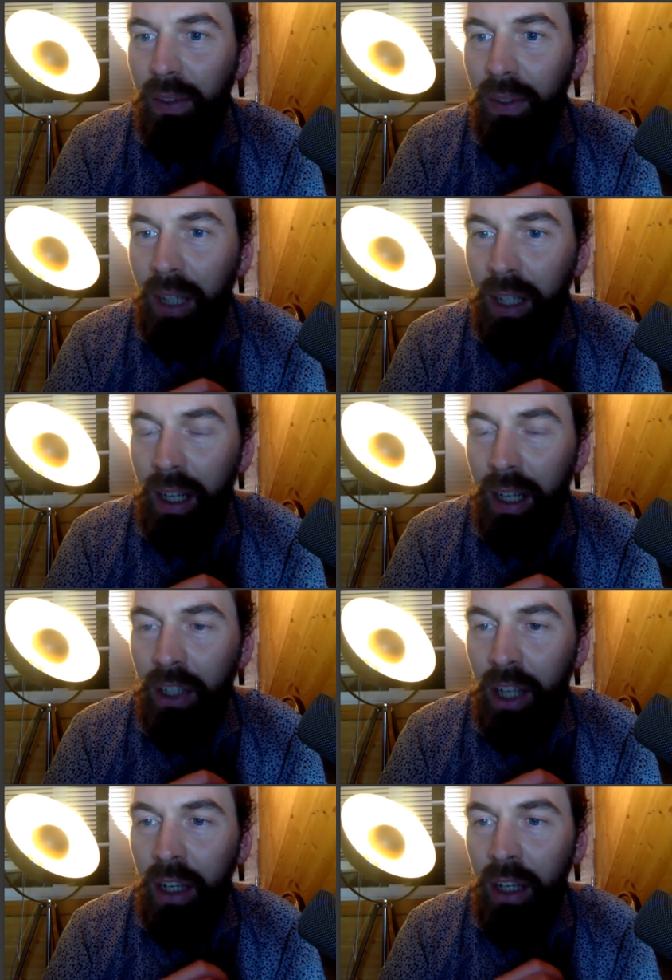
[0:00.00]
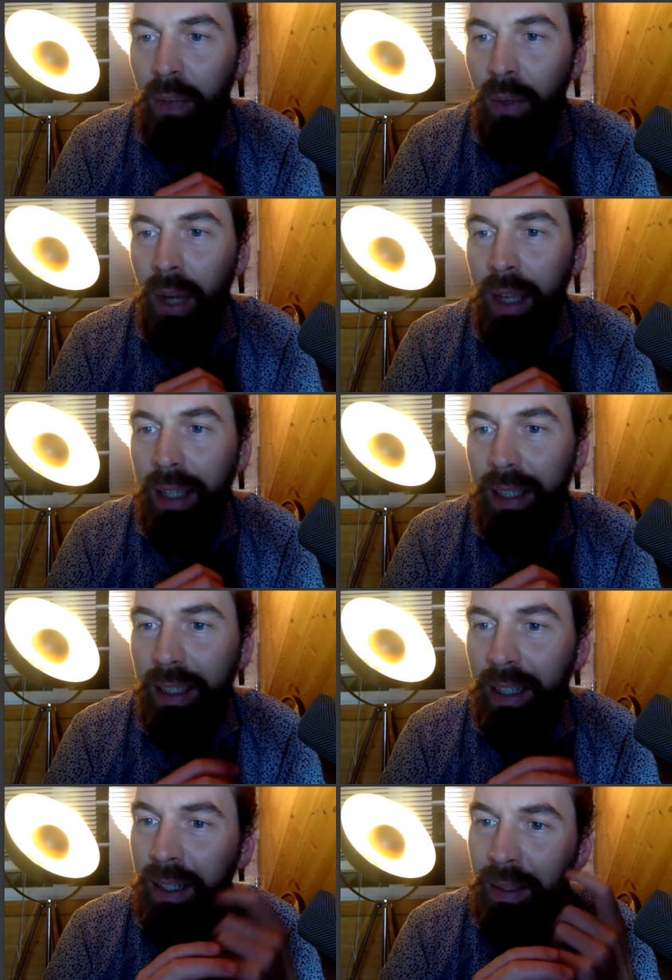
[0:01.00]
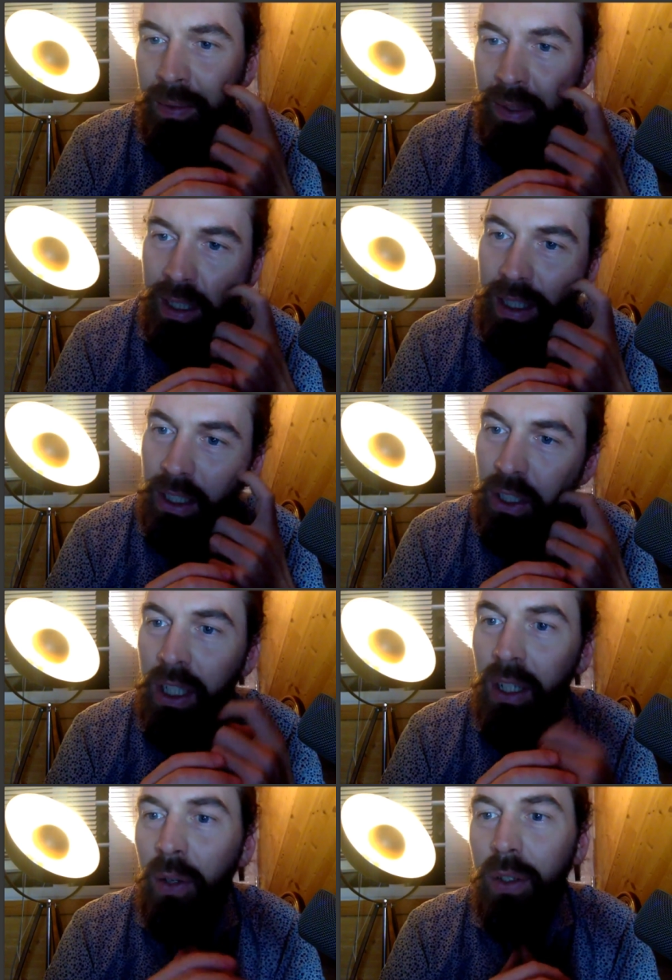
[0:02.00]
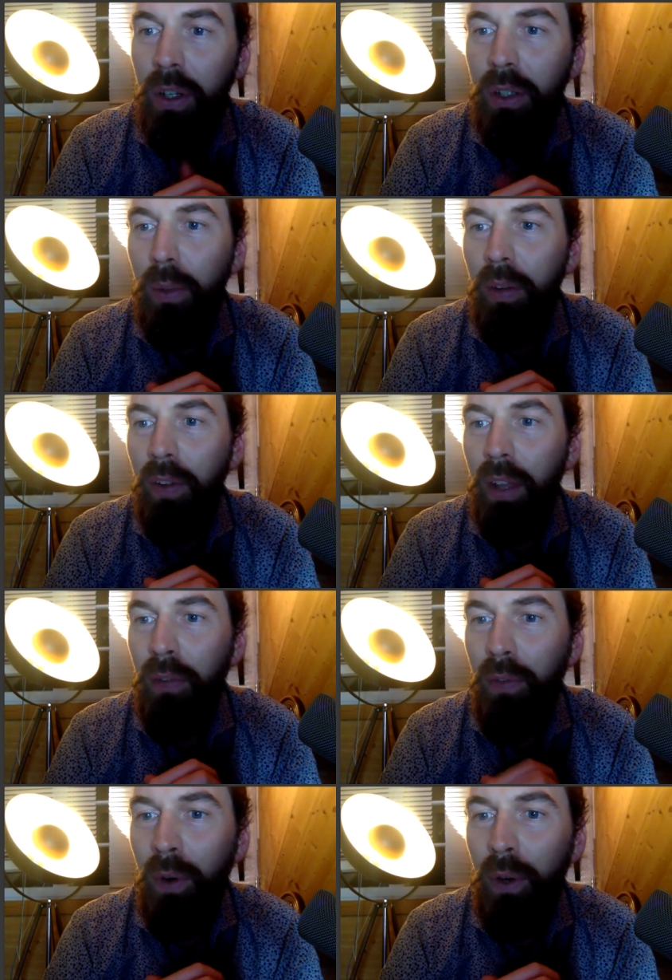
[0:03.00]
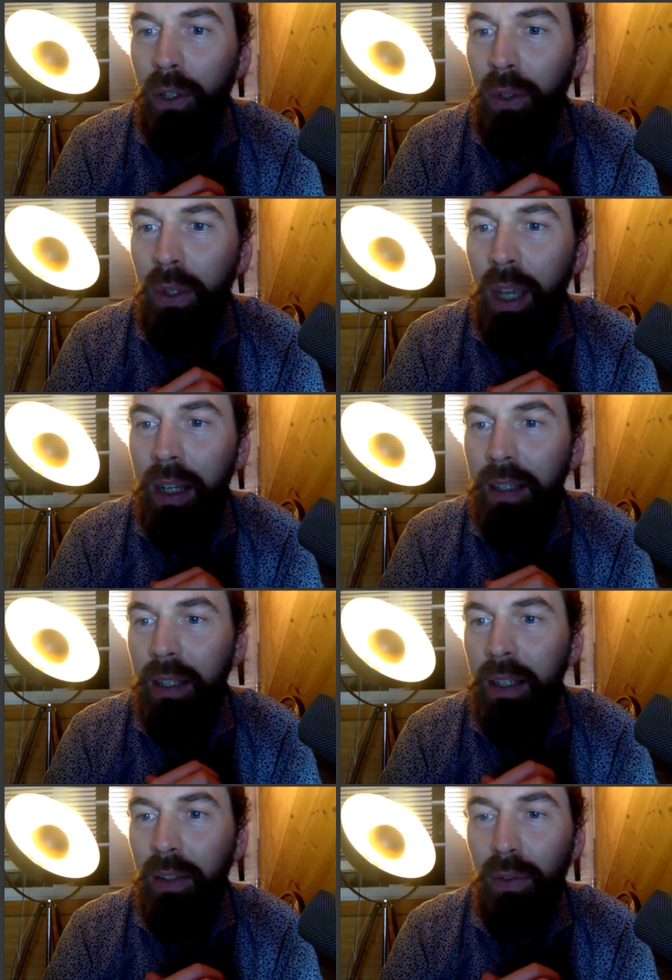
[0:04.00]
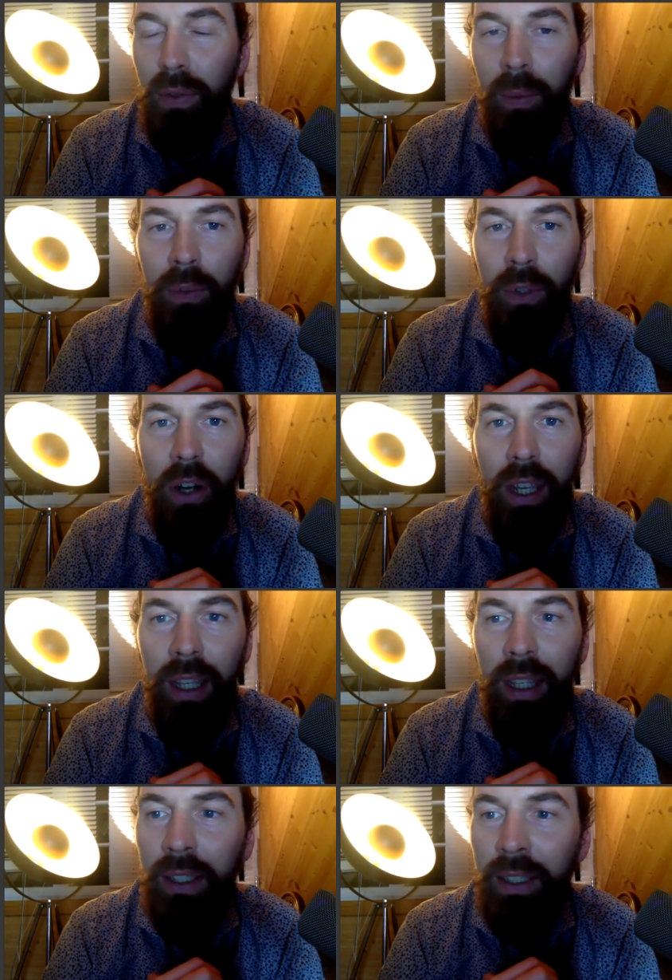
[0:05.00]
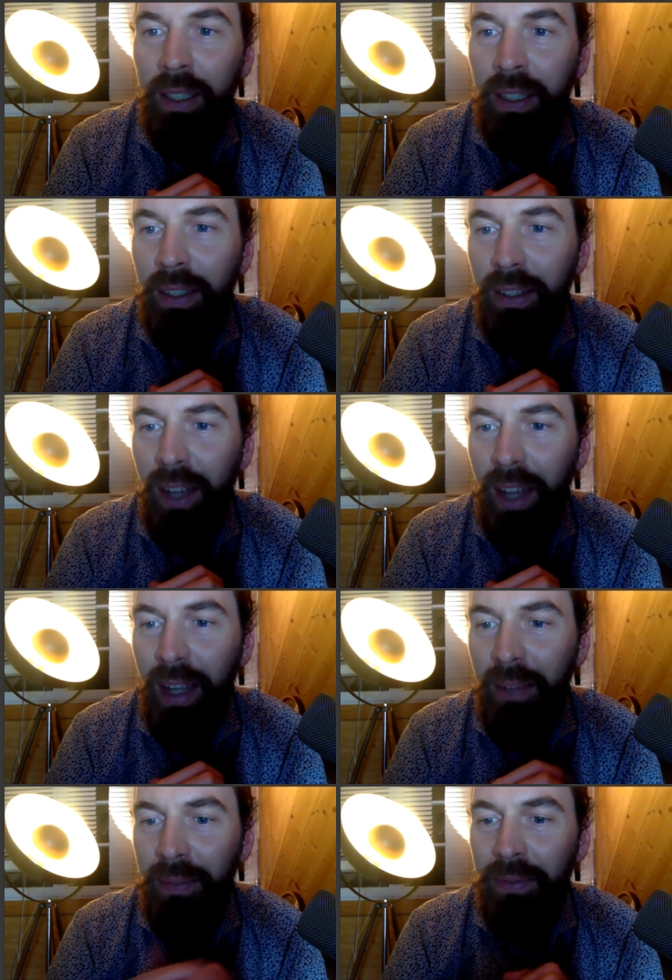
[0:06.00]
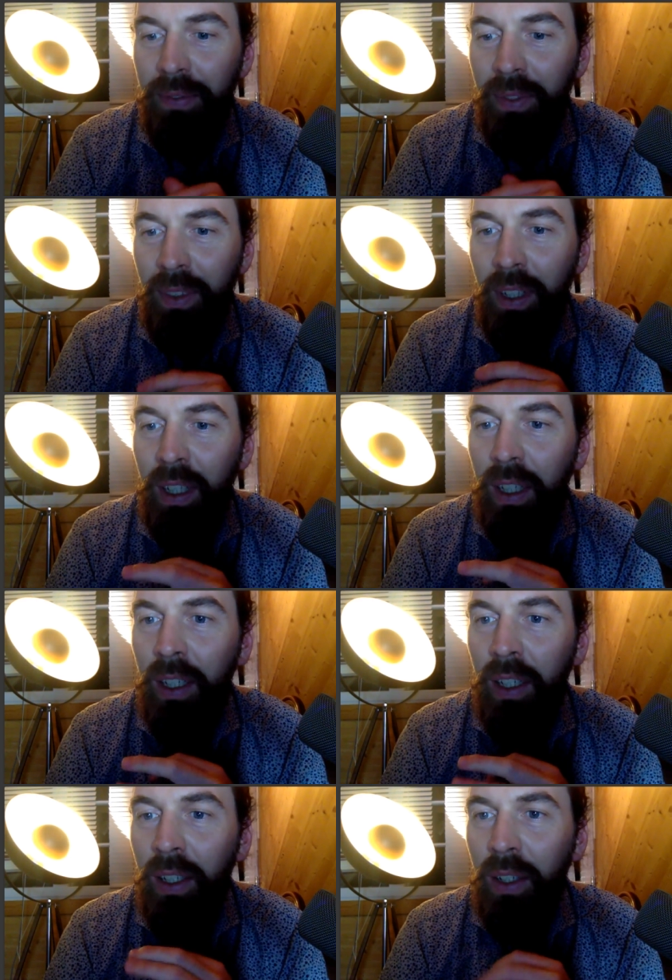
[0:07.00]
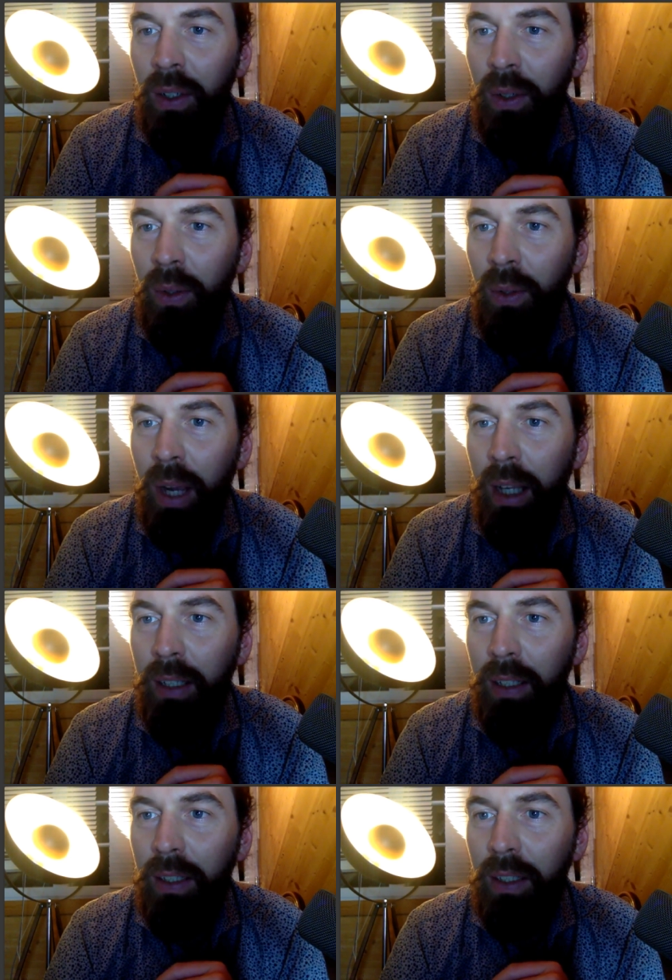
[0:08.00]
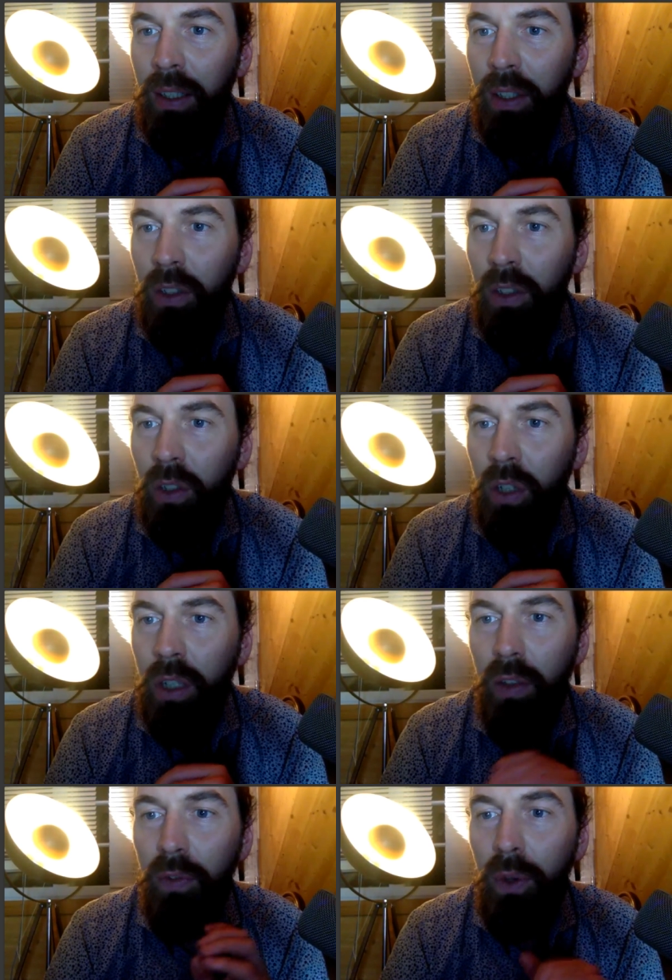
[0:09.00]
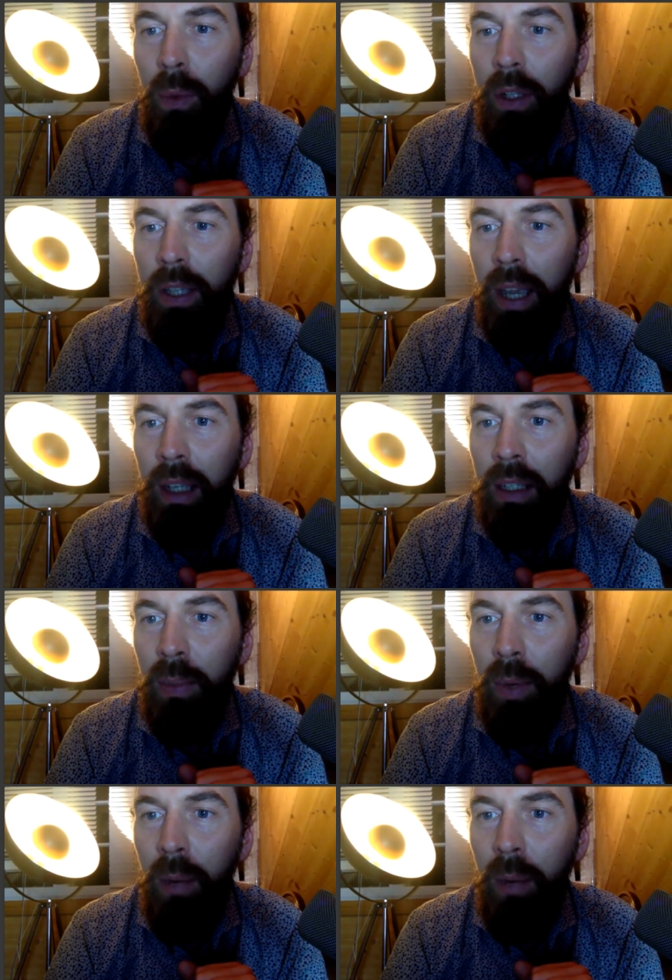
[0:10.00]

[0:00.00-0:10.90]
Ranjani writes, she knows her twin flame for 2 years and he's from Turkey. Okay. Great. So just a few more seconds.